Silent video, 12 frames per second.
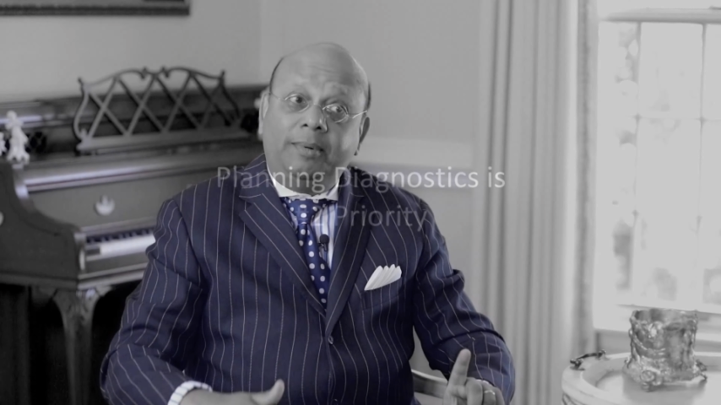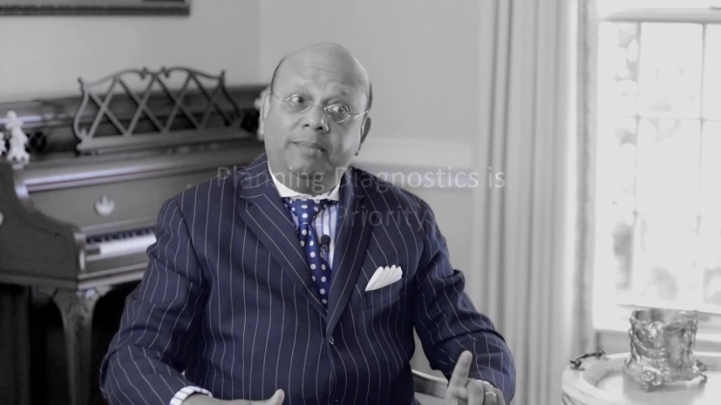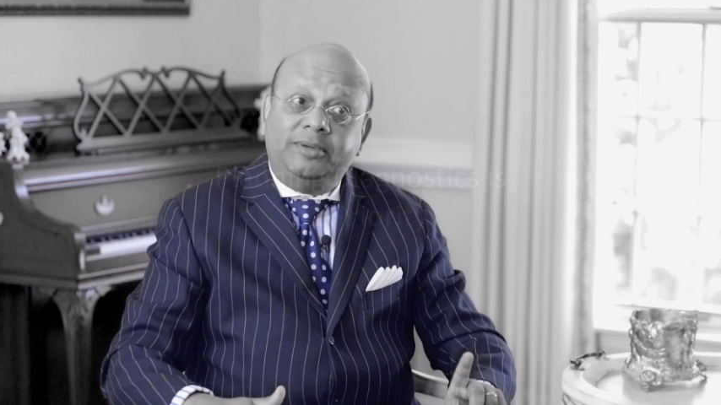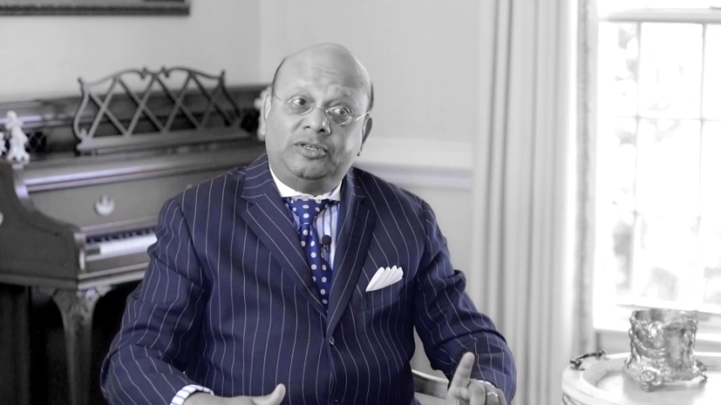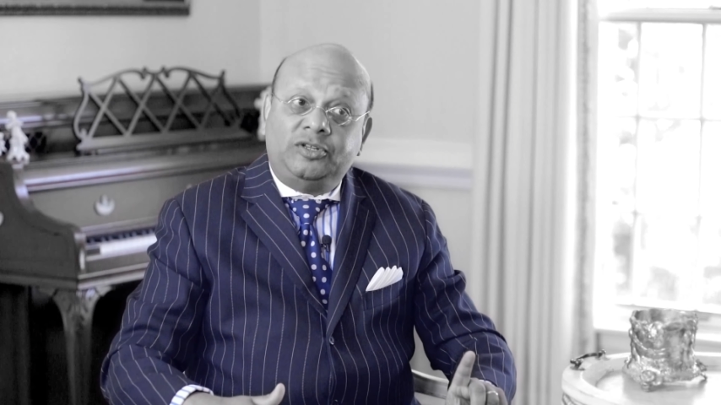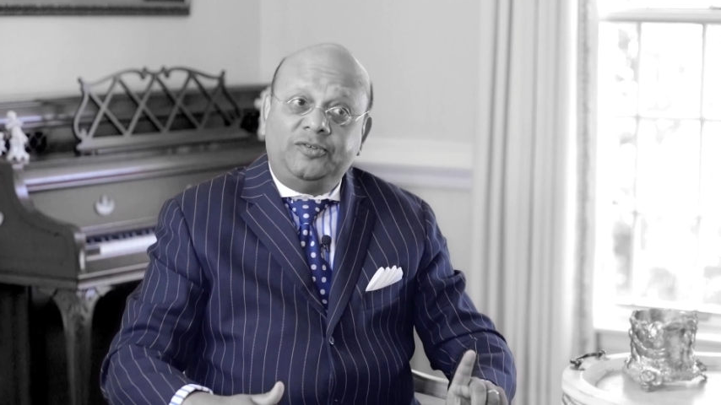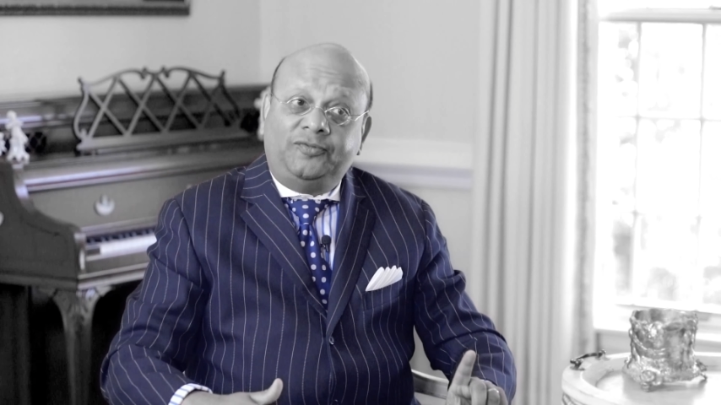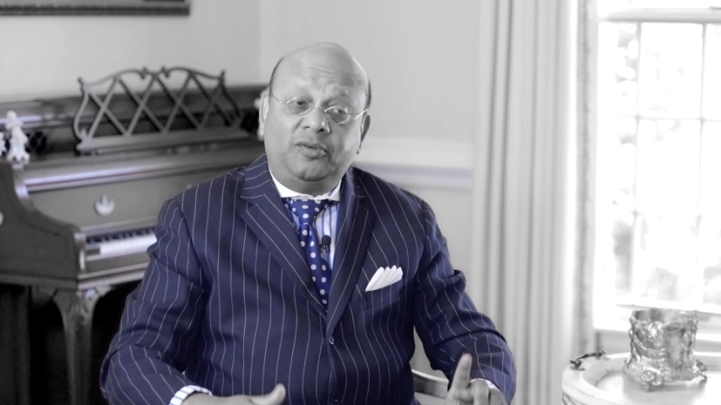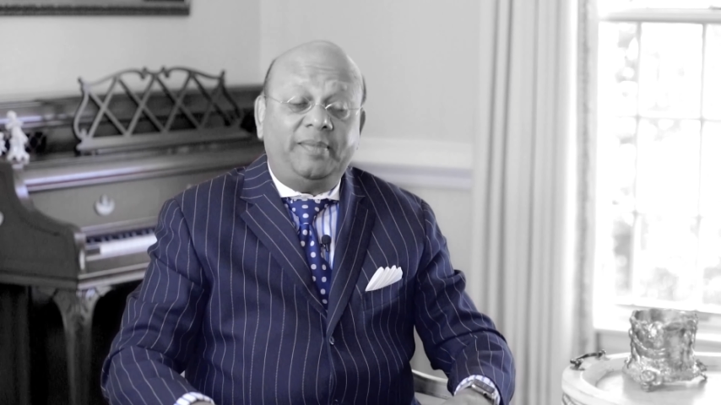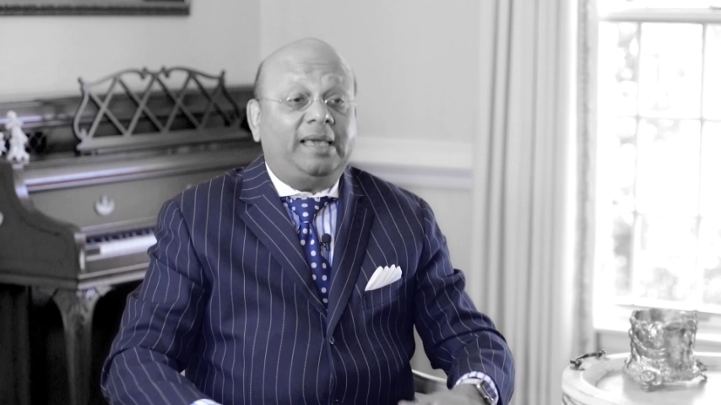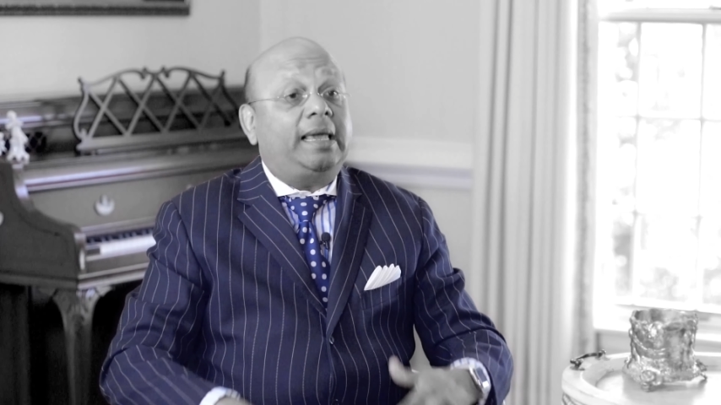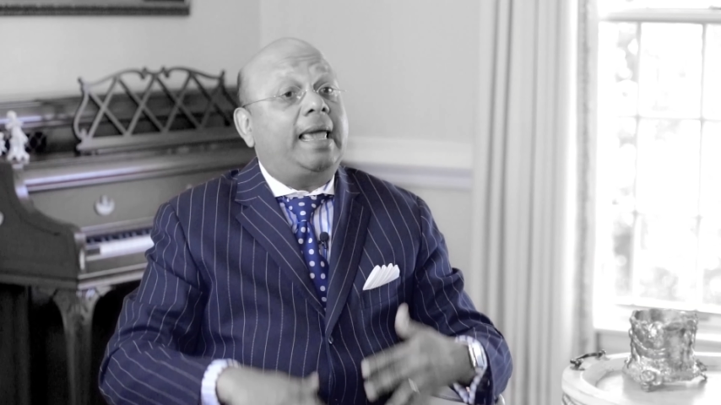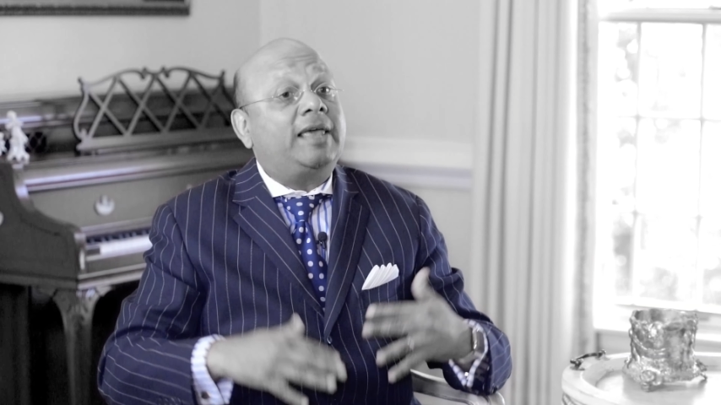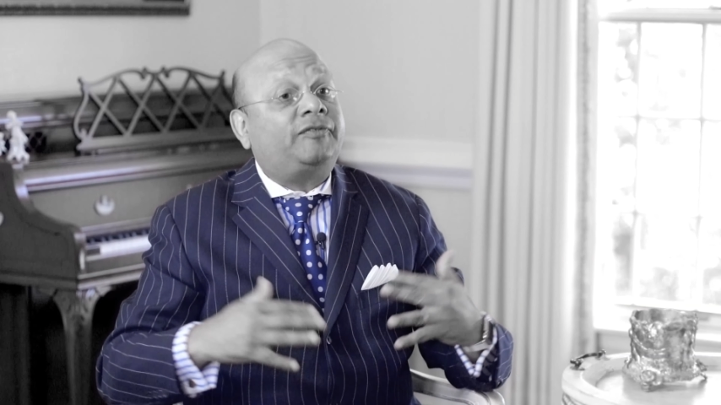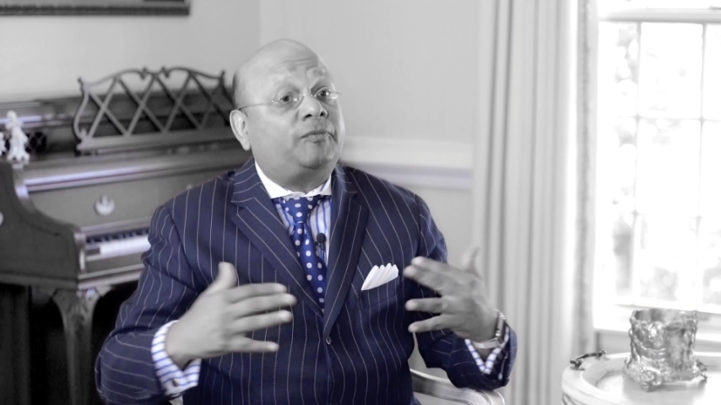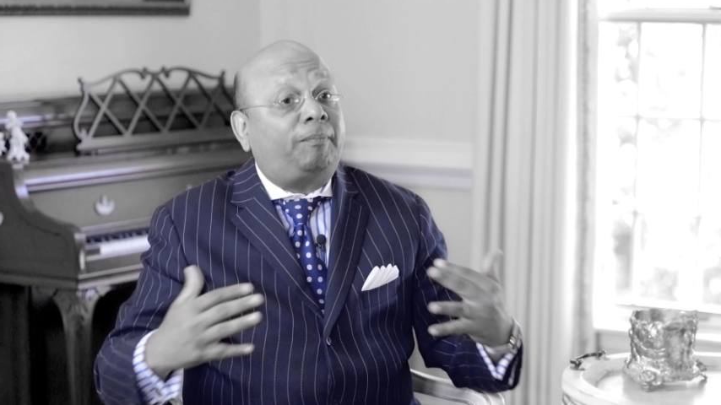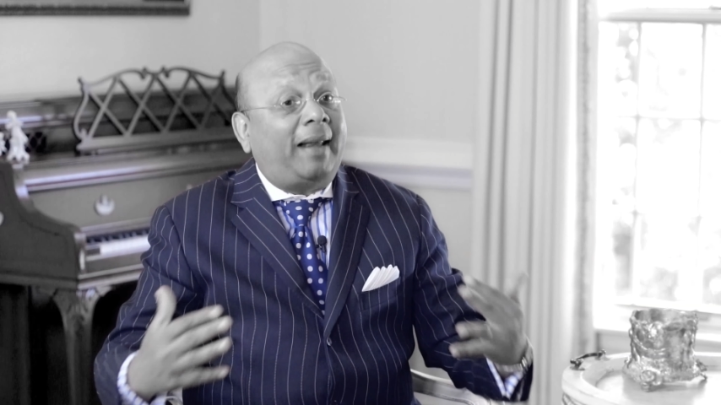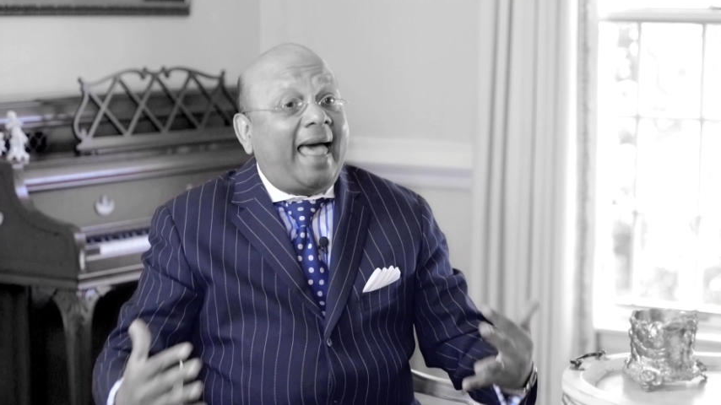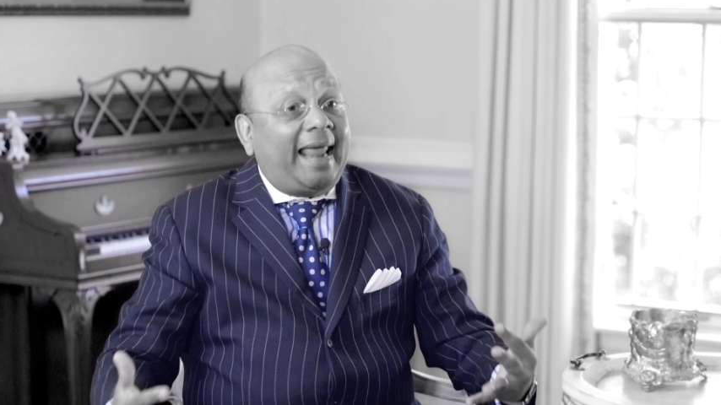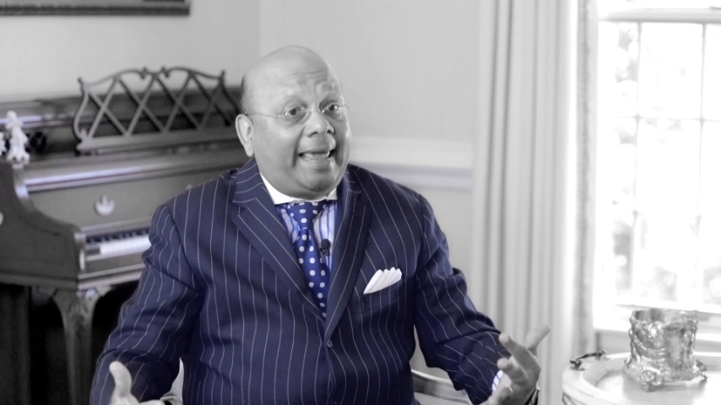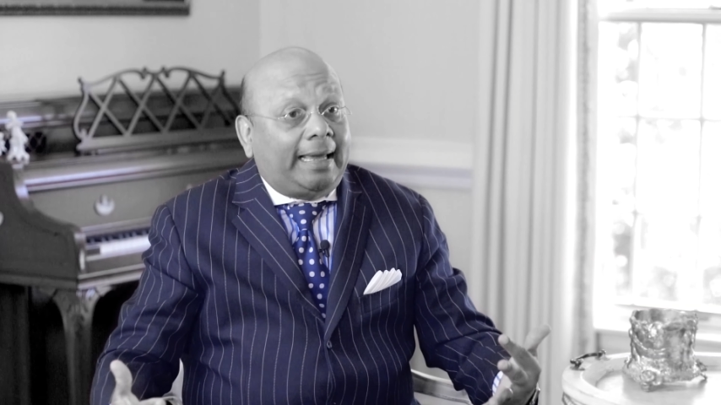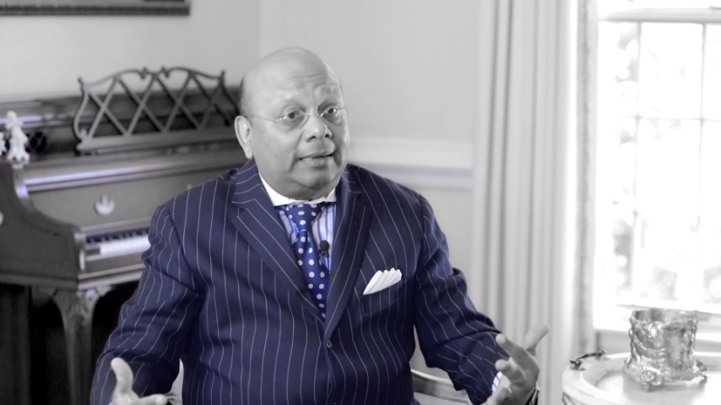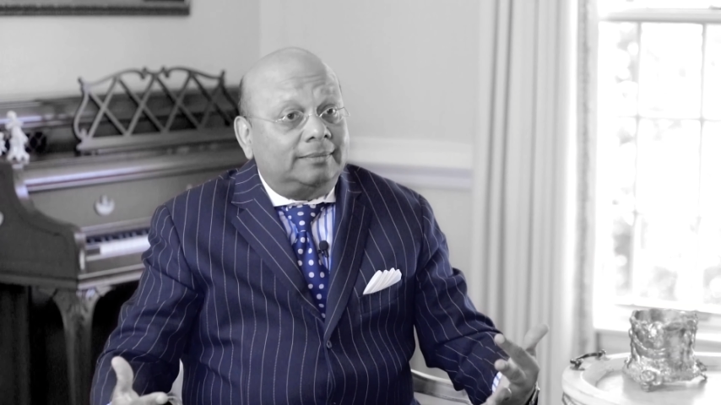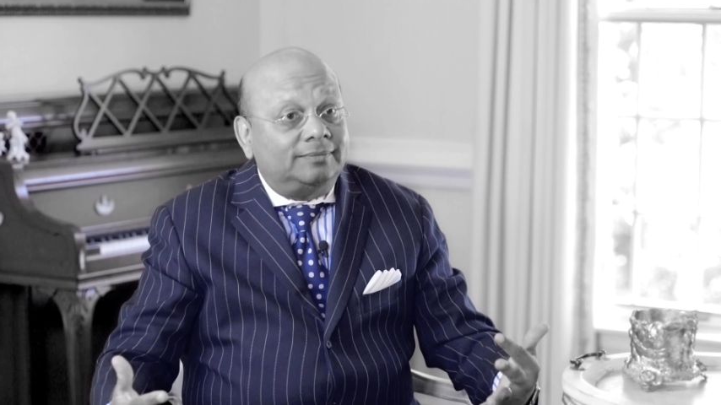number two for me is planning,